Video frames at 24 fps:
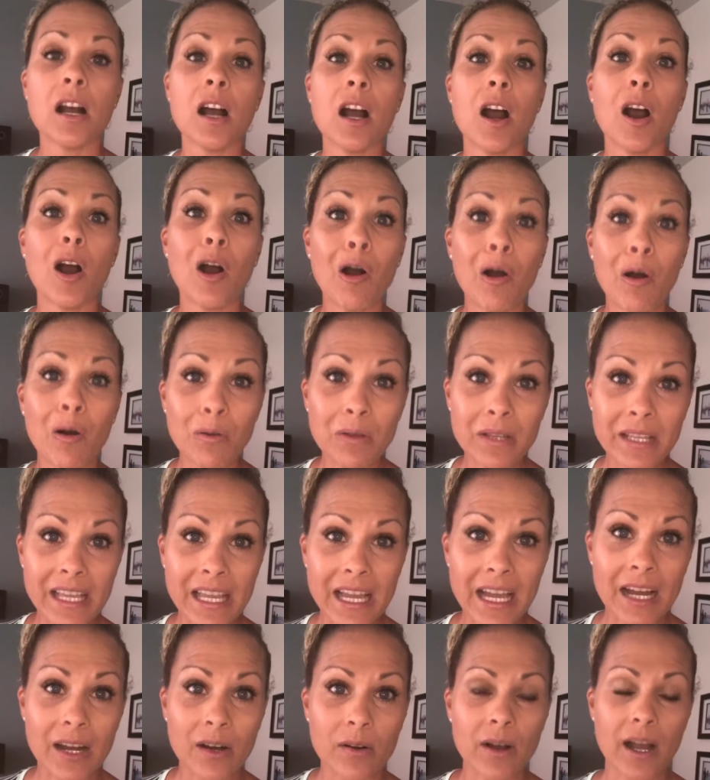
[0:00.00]
Holy
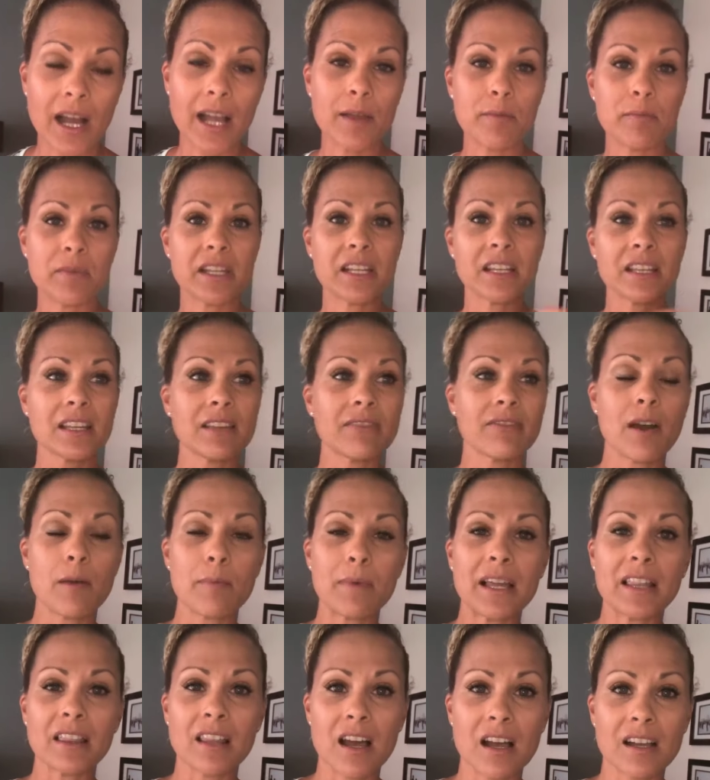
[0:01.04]
cow. I immediately felt
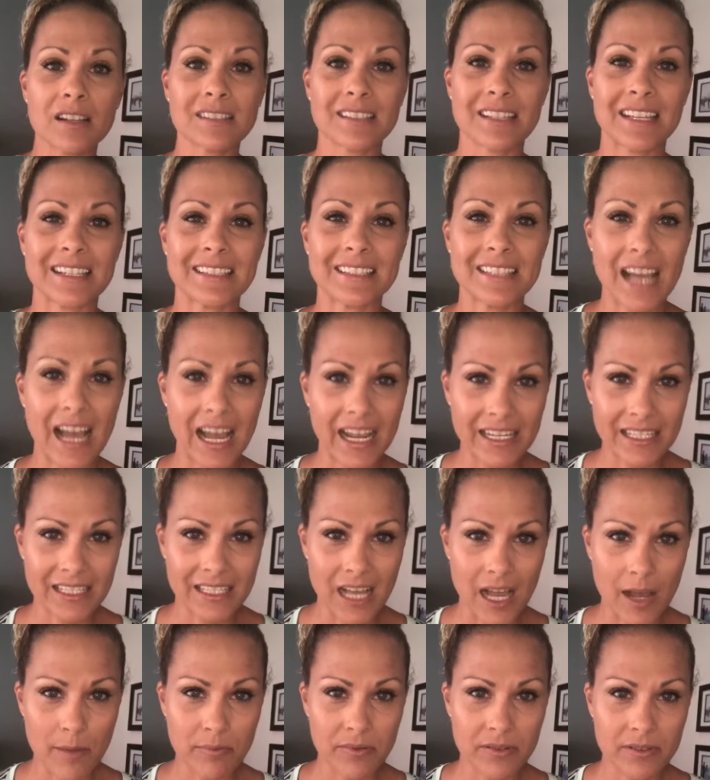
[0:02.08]
my lungs like tighten
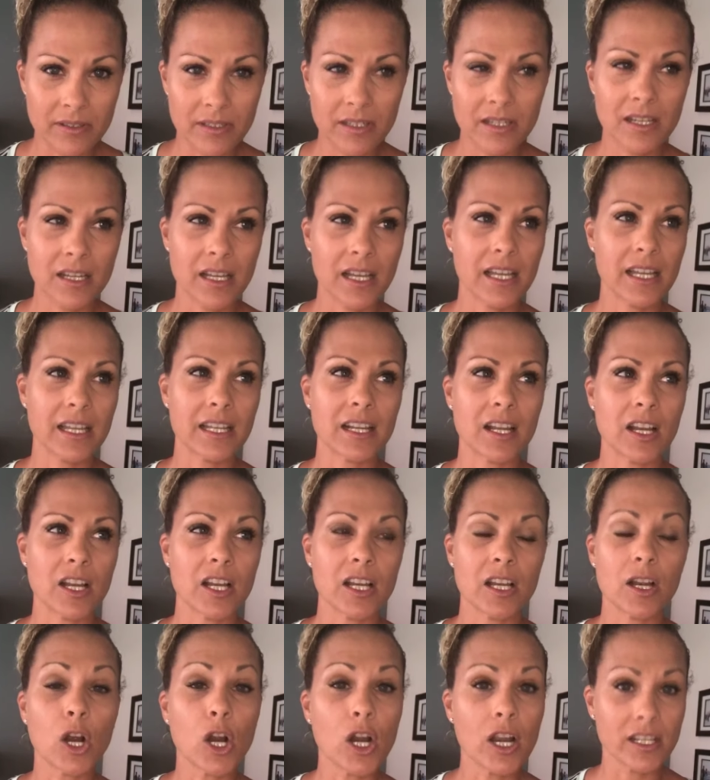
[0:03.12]
up. It
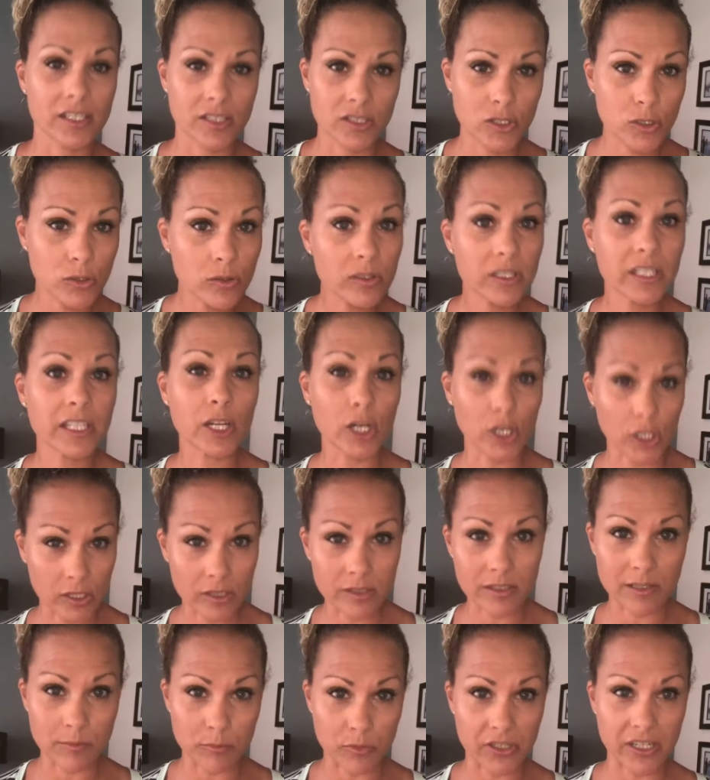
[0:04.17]
truly
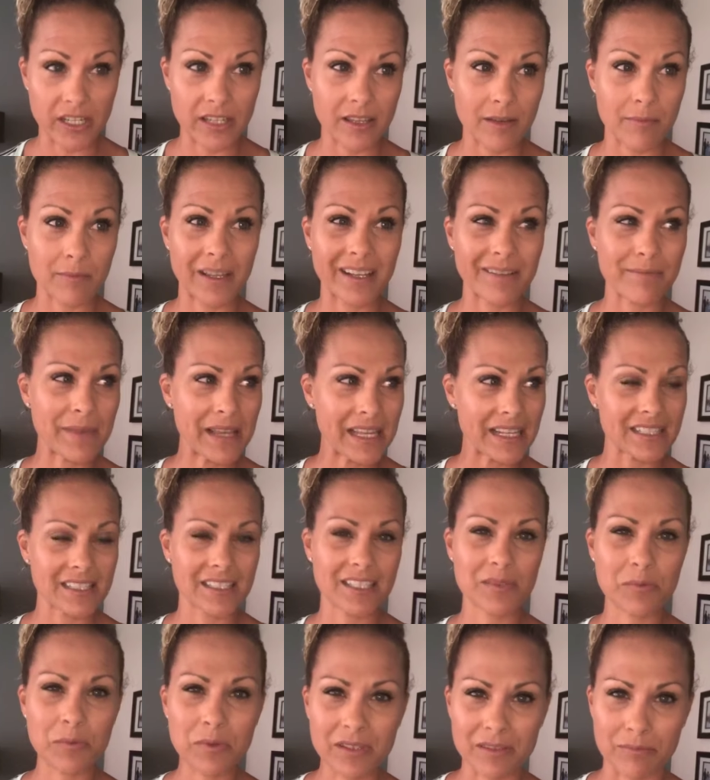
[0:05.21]
hurt to breathe. I'm like, man, is
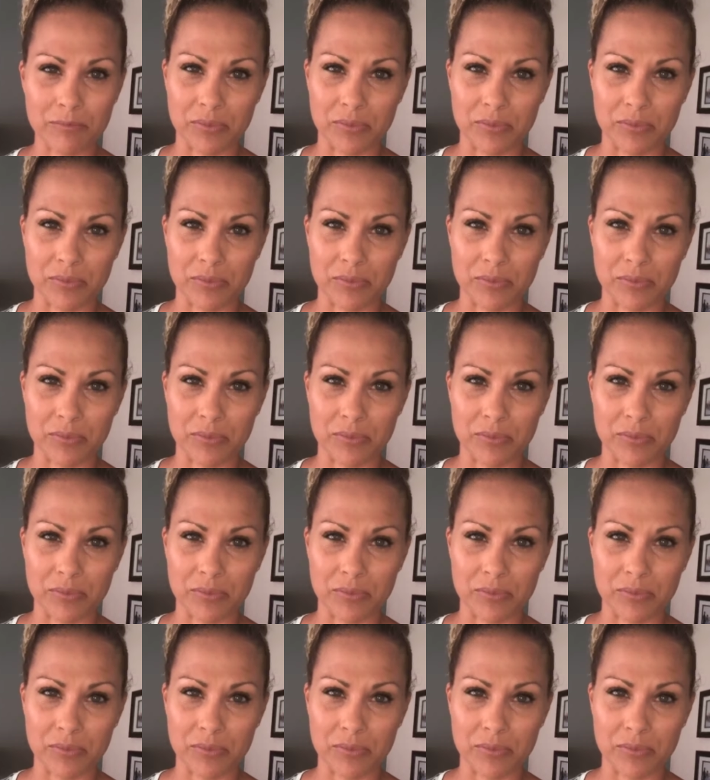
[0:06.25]
this what?